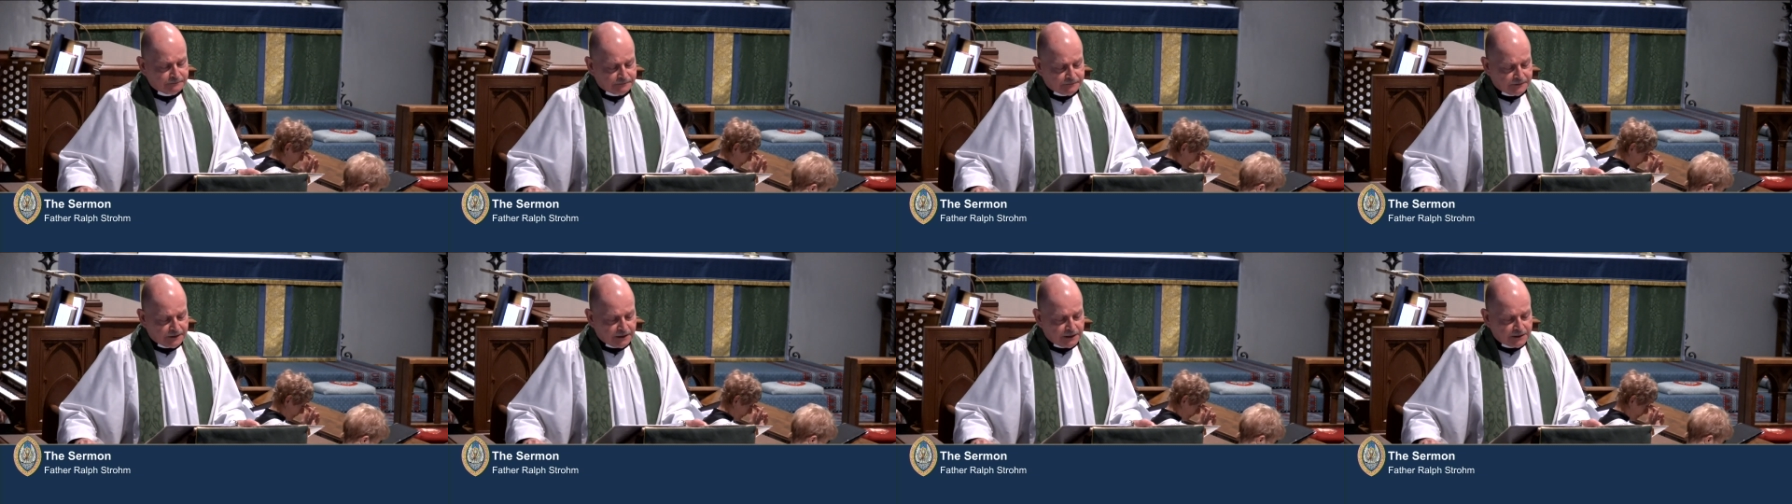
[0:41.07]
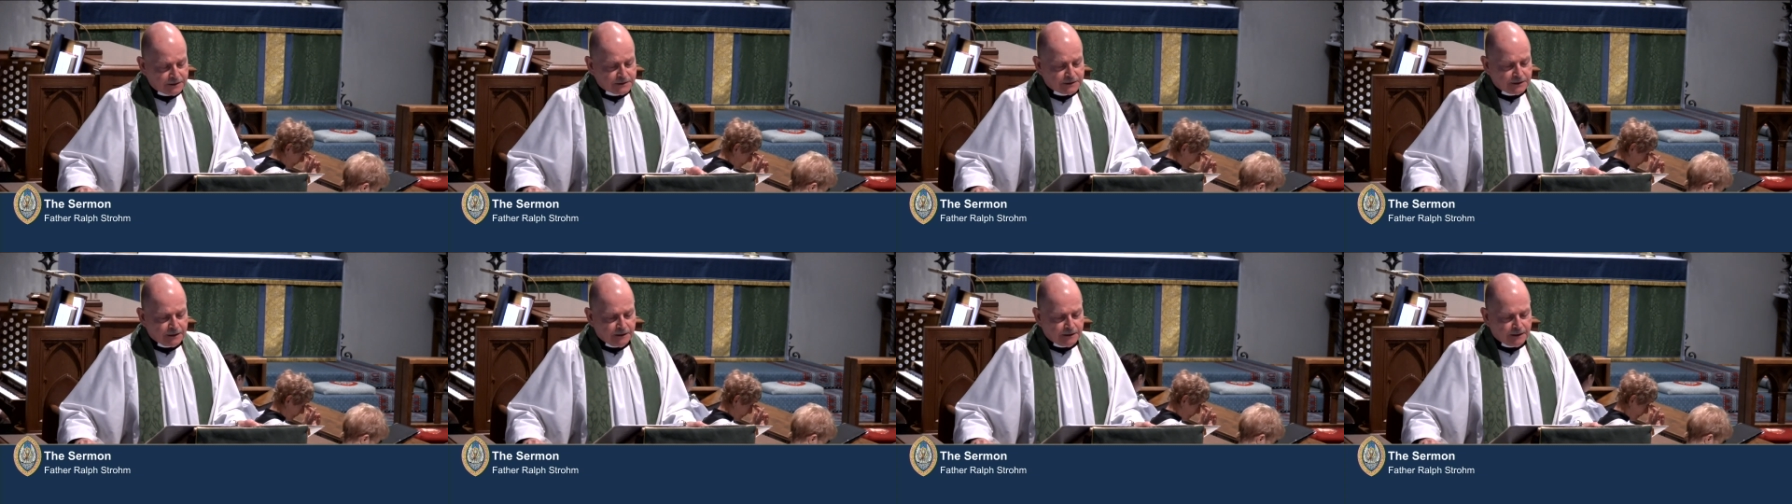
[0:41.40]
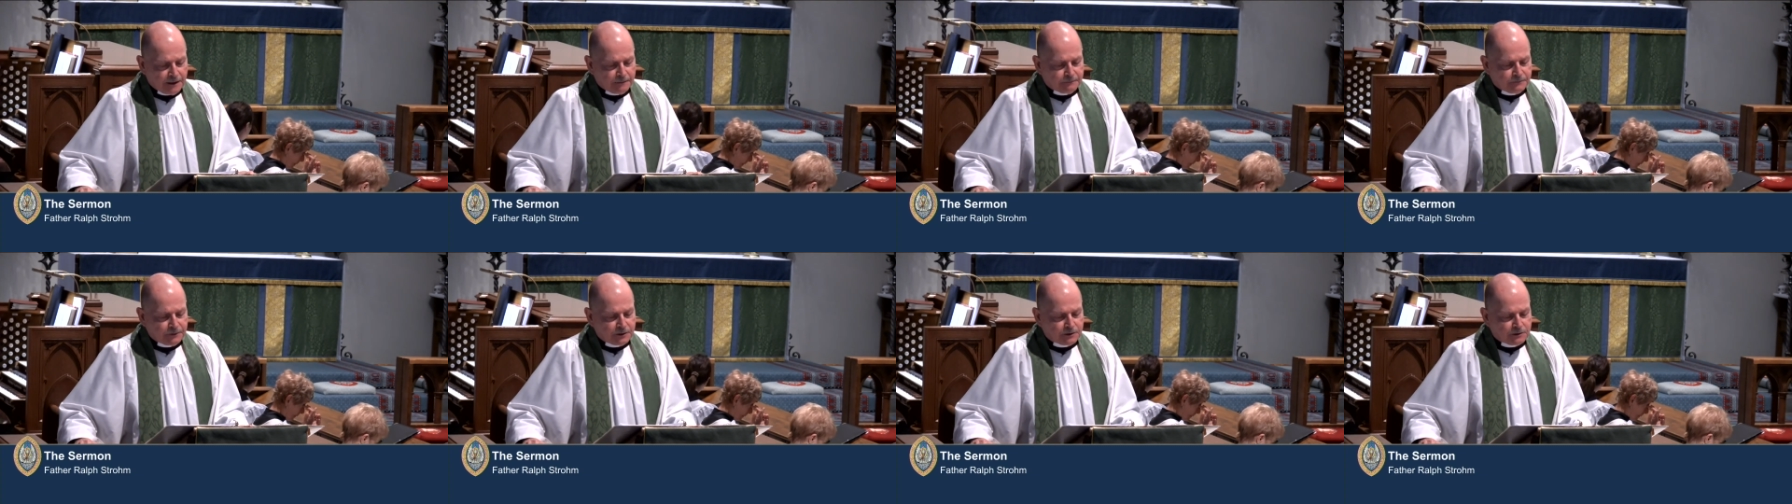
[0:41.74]
And I say
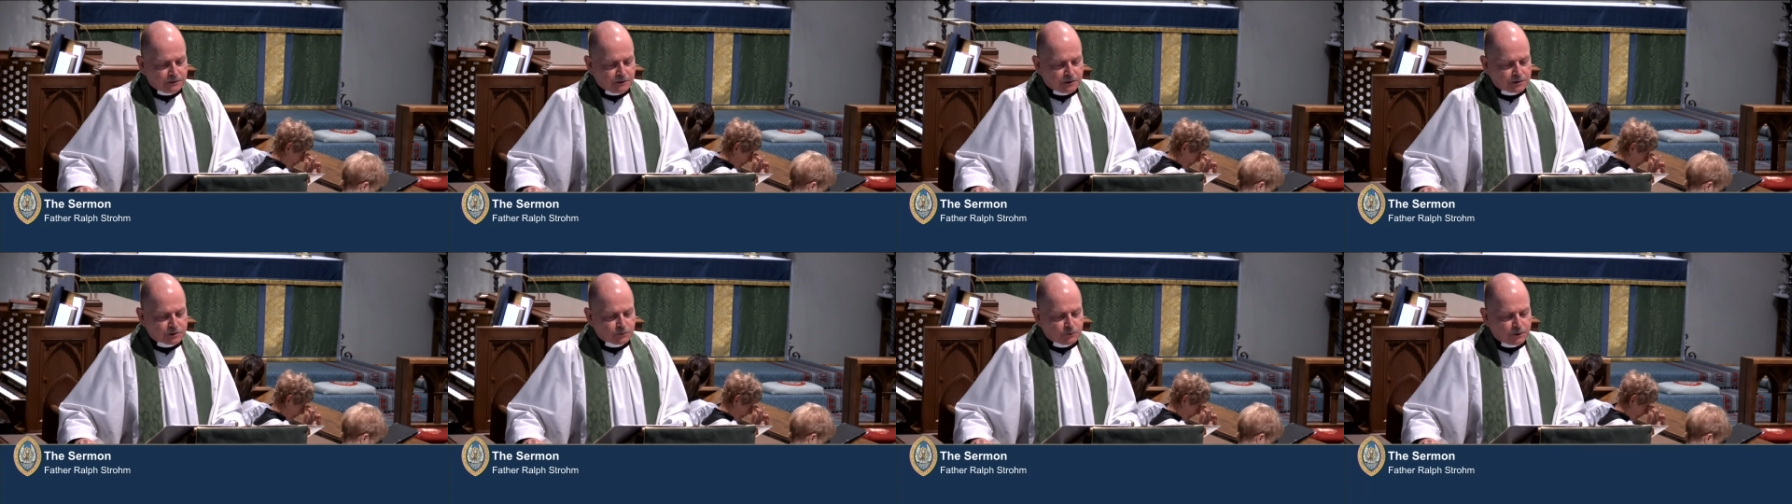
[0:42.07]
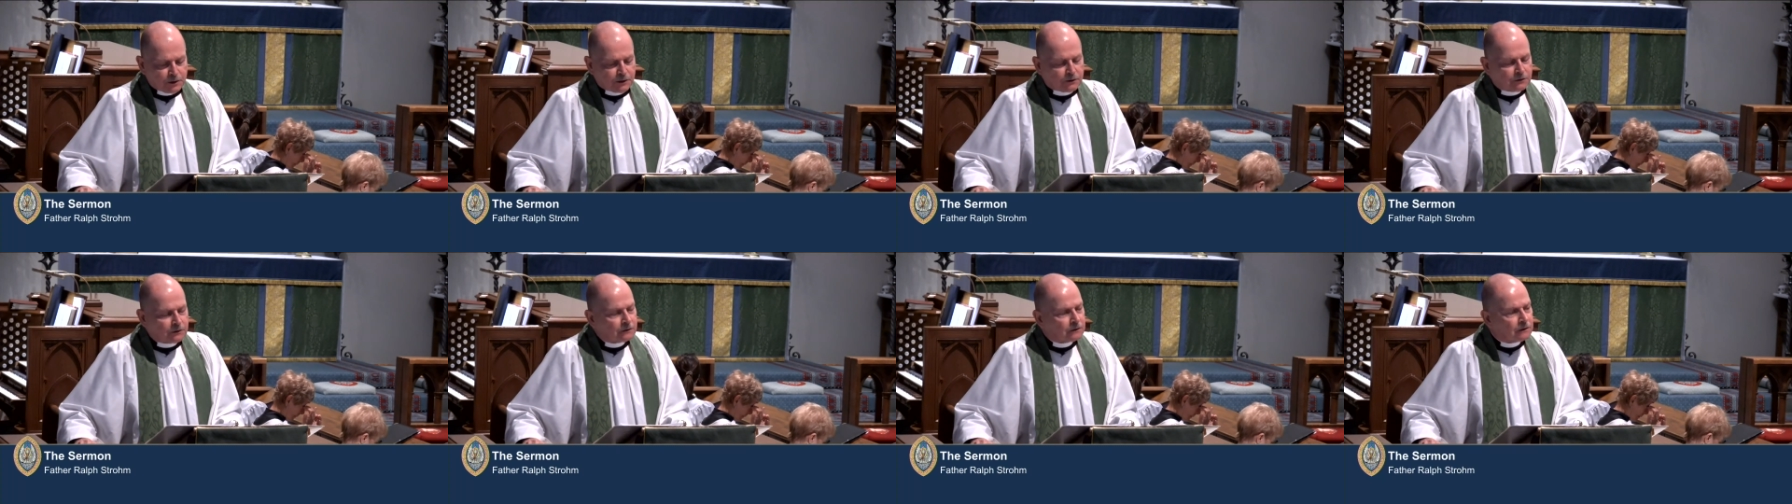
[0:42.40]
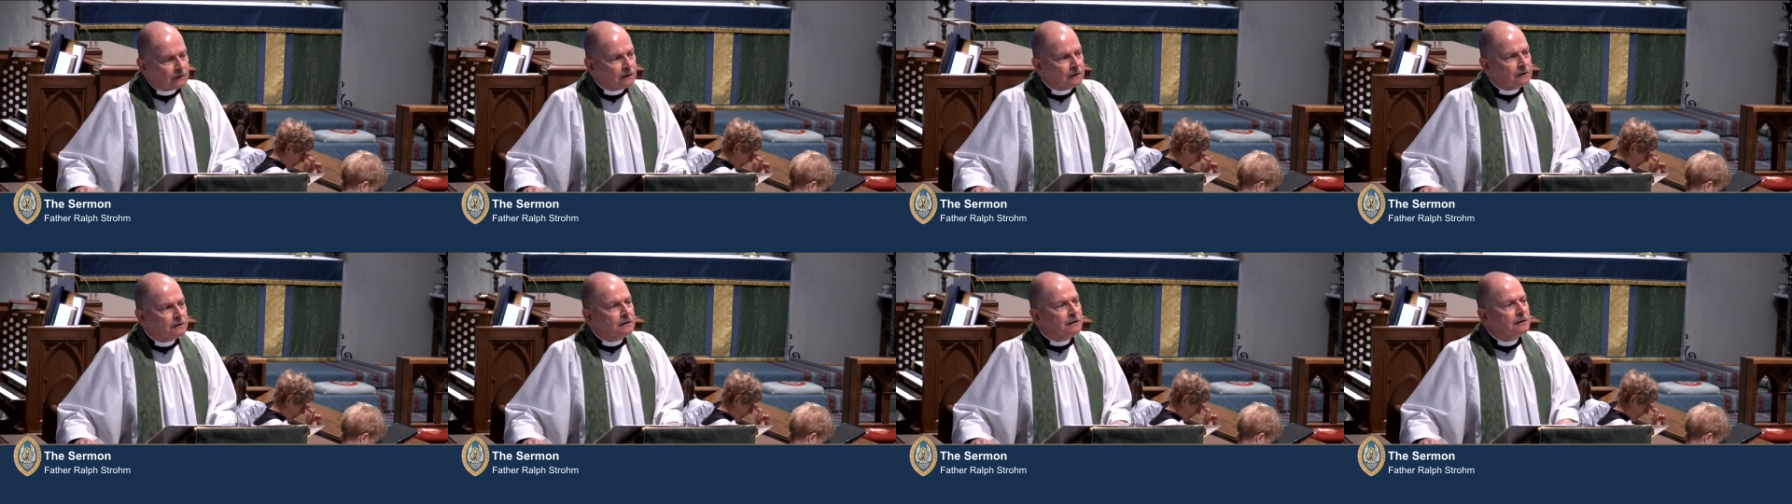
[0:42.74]
that because we
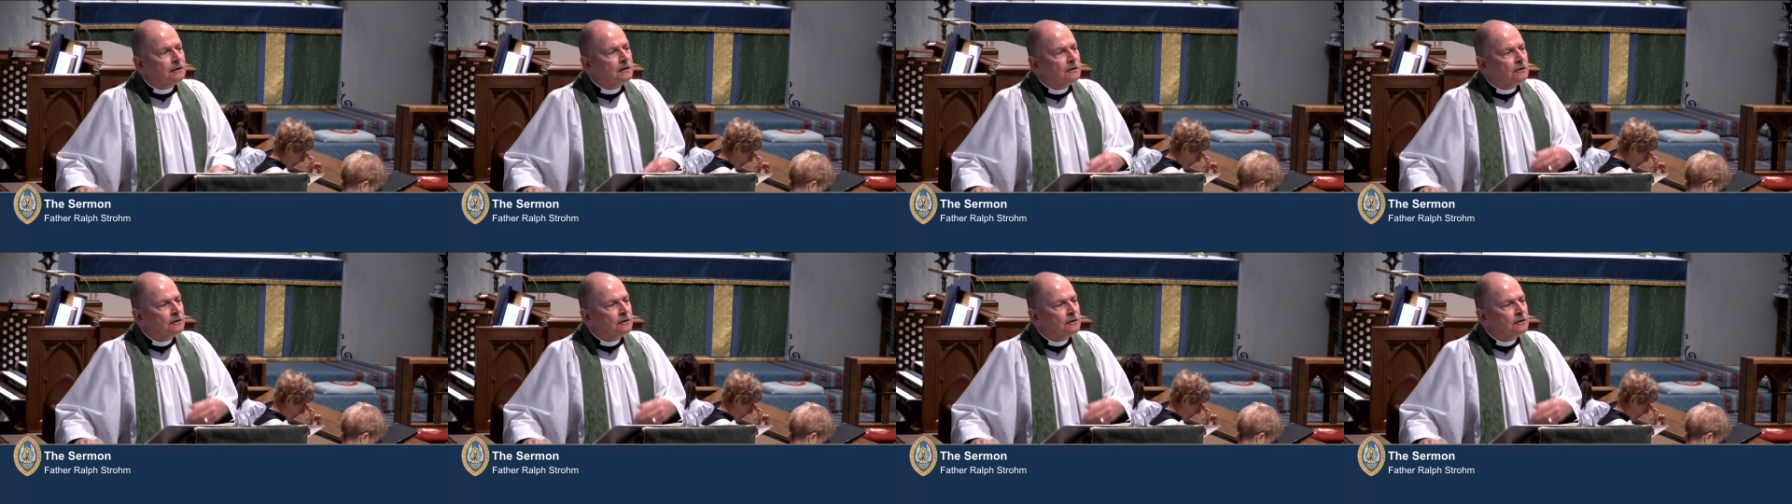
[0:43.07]
learn